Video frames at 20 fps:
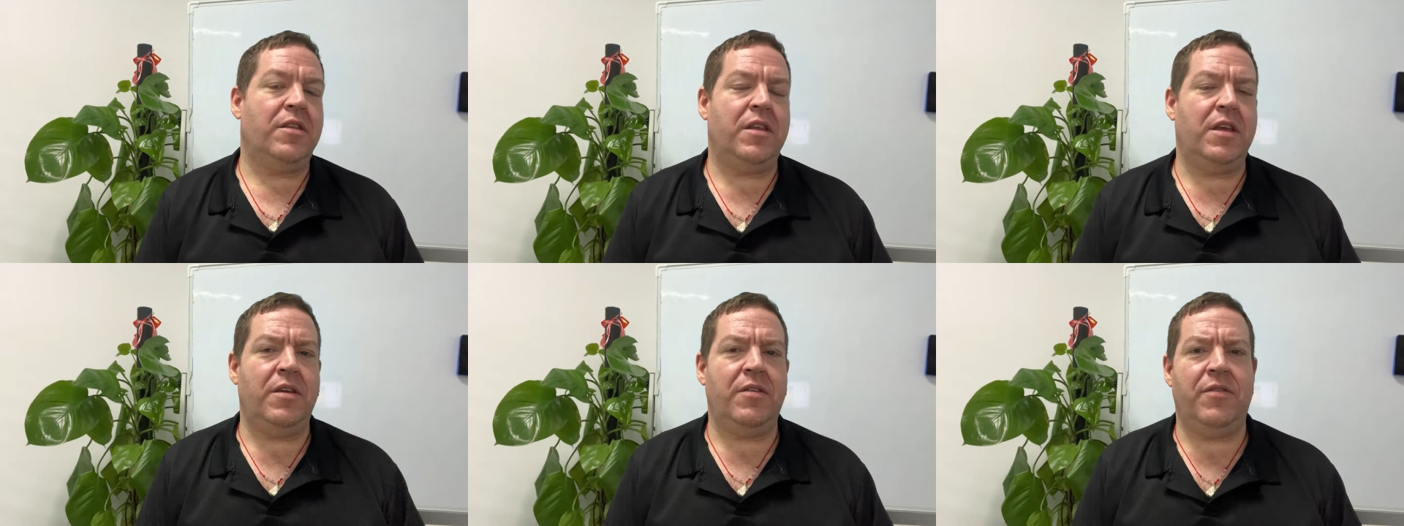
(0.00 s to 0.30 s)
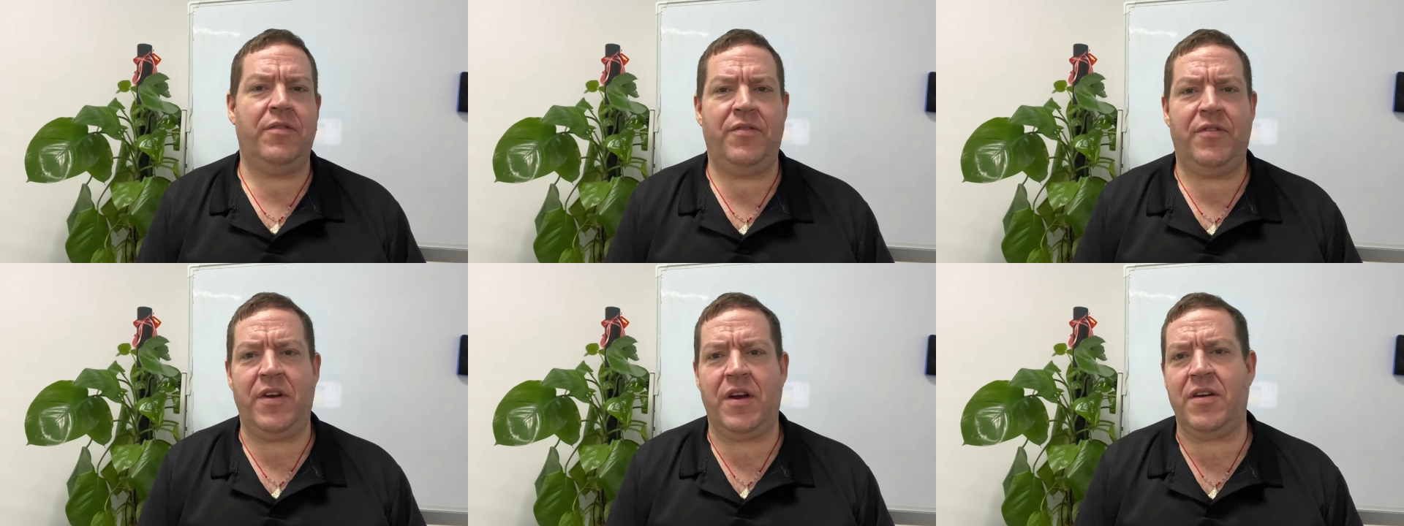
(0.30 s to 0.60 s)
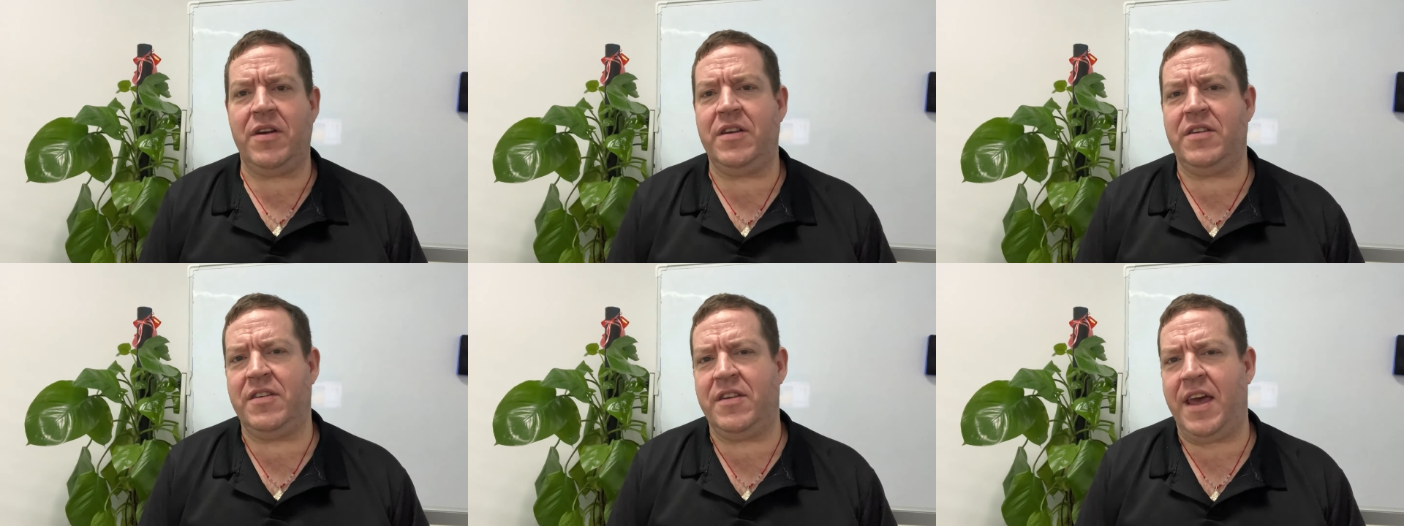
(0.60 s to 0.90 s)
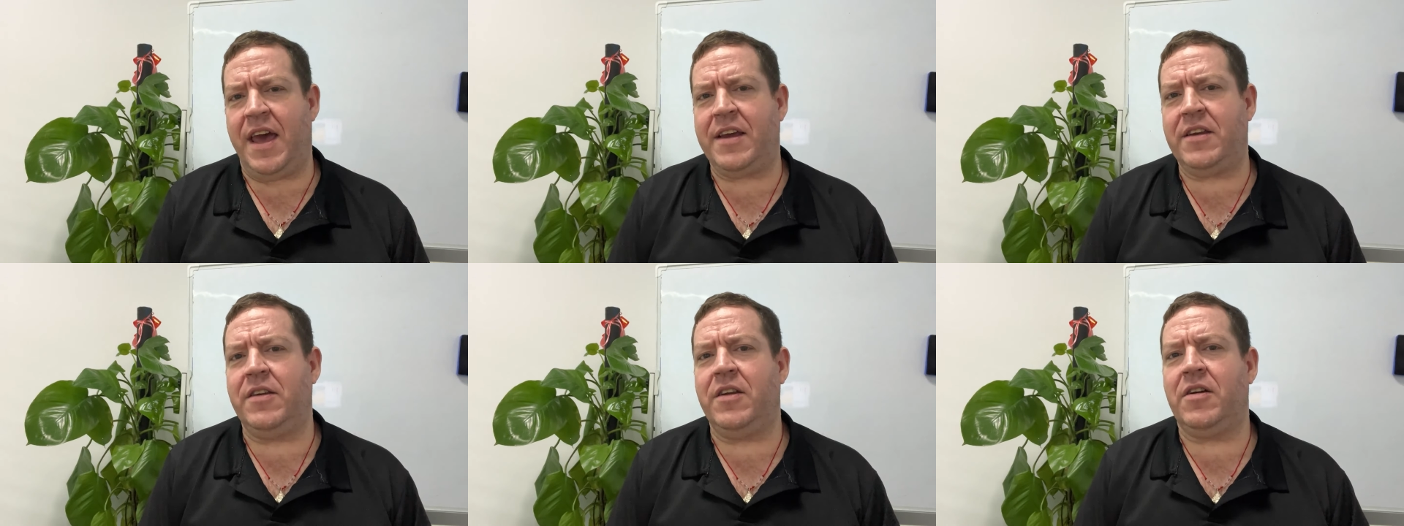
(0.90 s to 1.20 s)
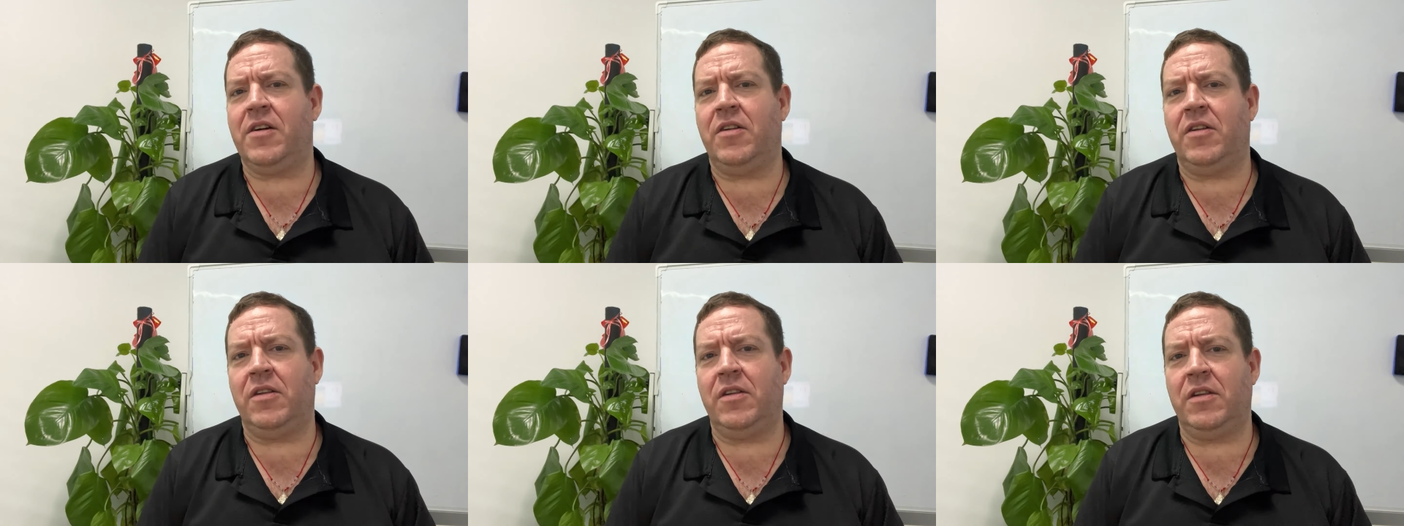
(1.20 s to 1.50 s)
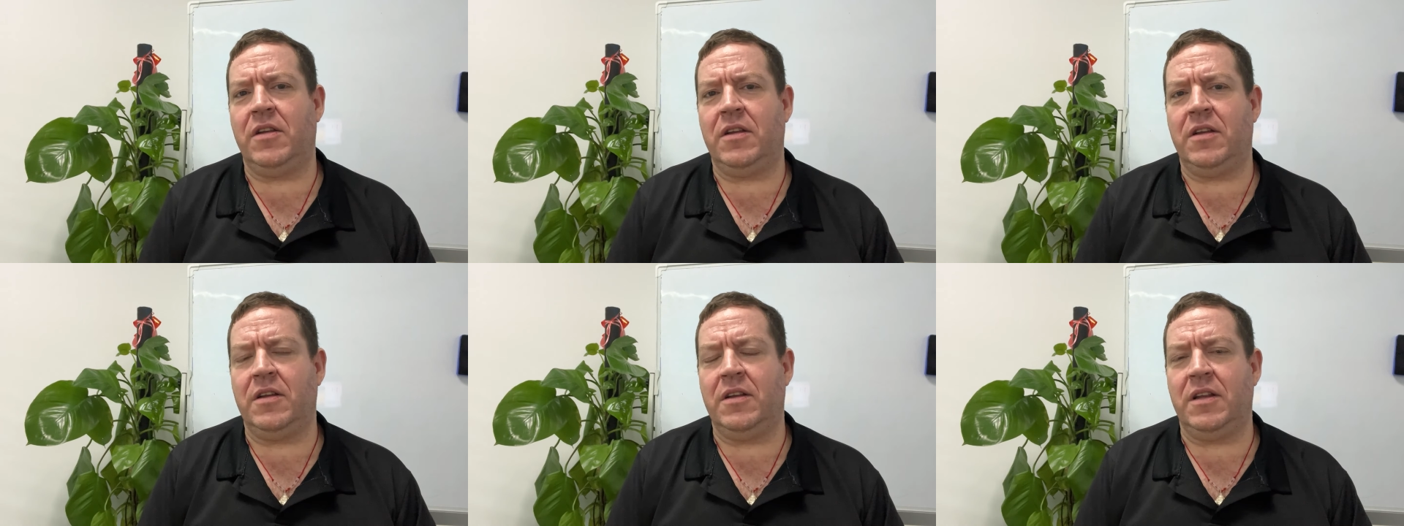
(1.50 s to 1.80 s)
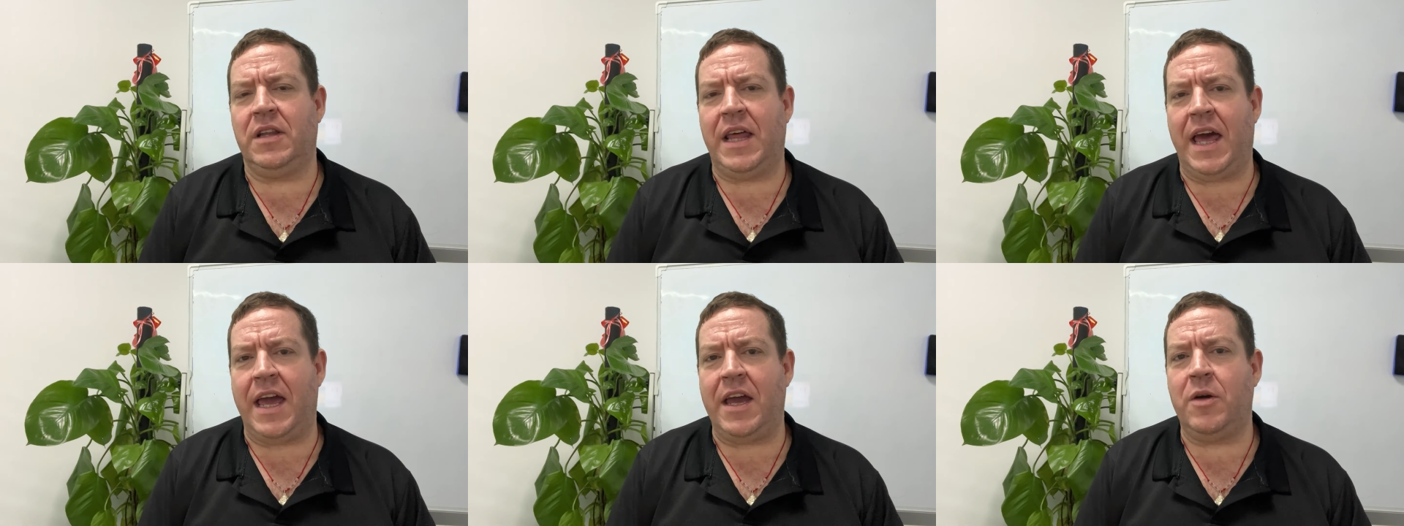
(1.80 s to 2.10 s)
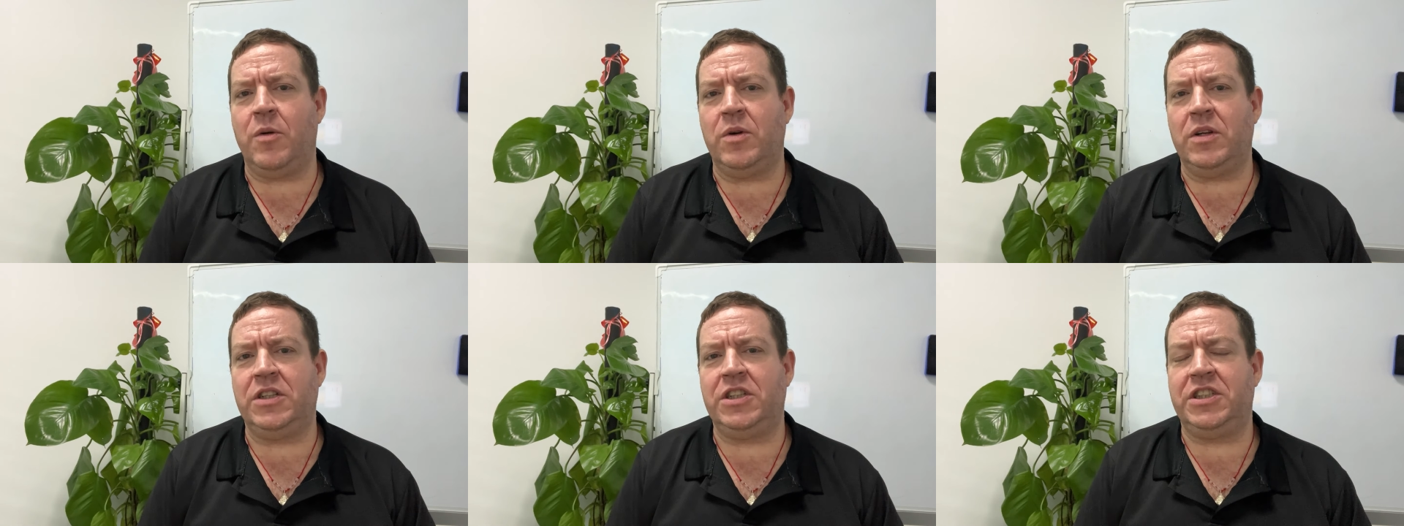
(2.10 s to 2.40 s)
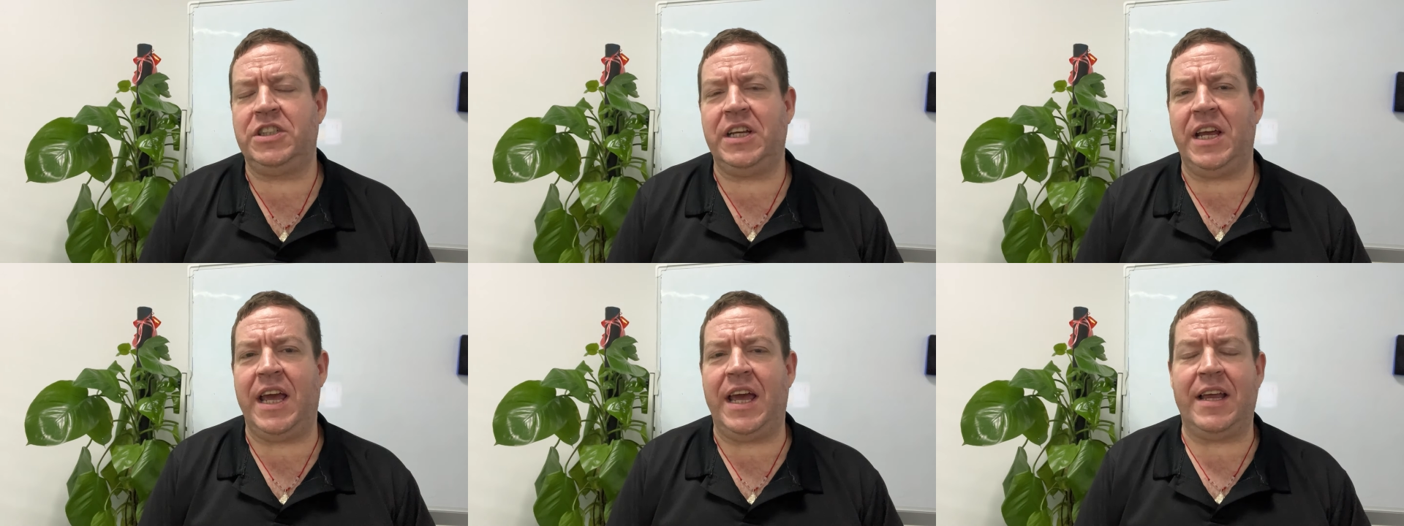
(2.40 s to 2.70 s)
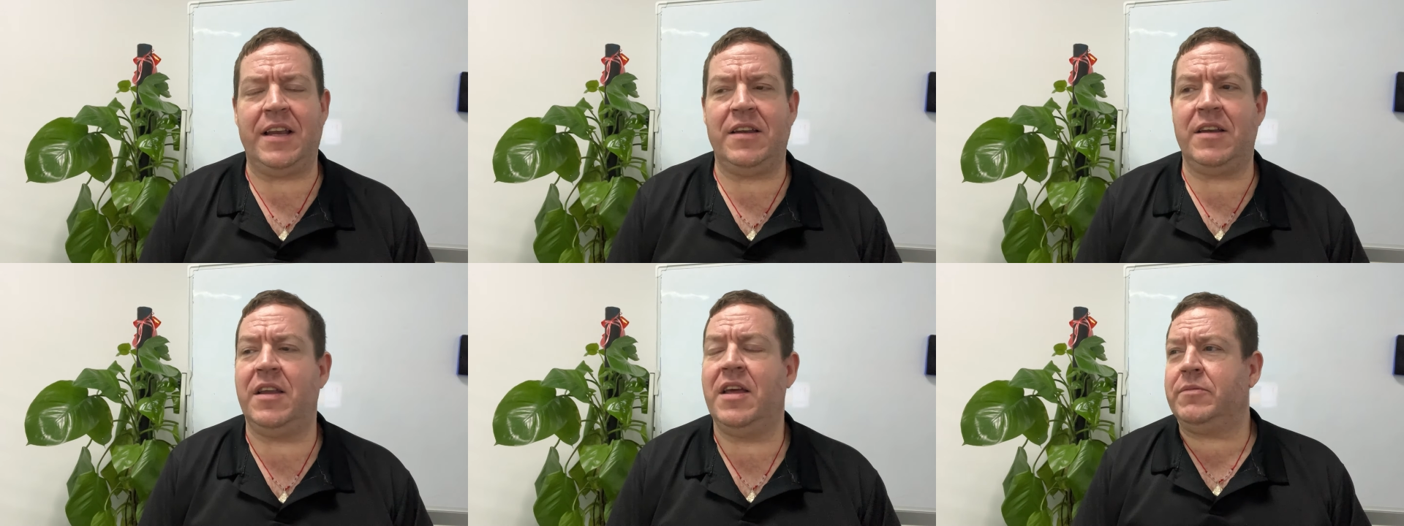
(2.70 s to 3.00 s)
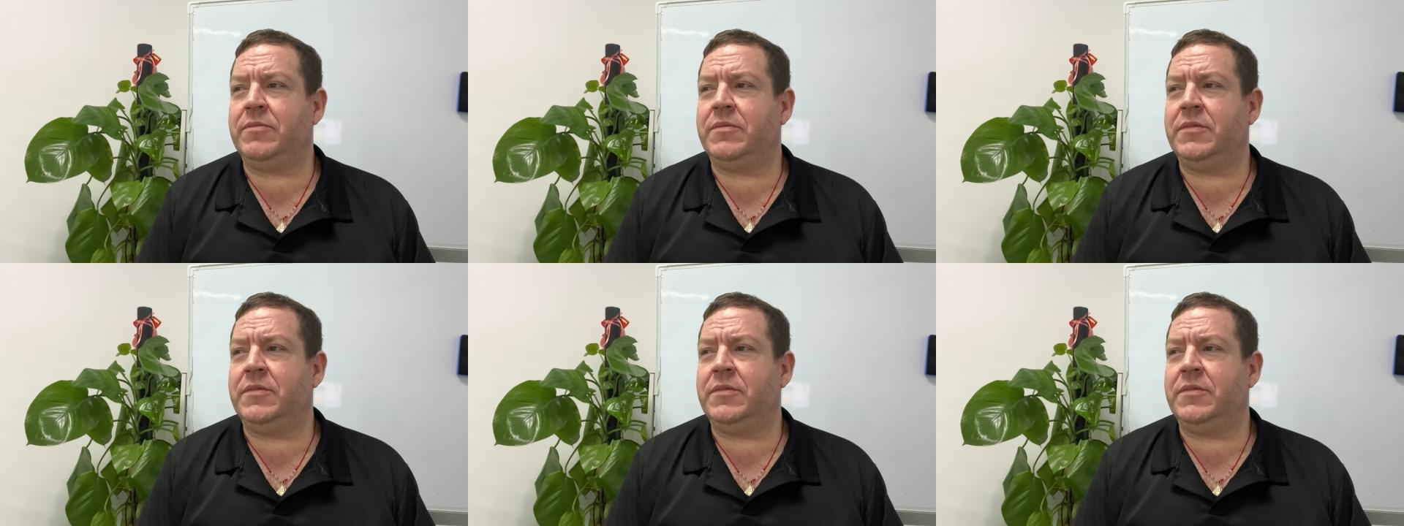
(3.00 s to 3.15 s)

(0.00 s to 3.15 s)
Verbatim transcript: the very technical language and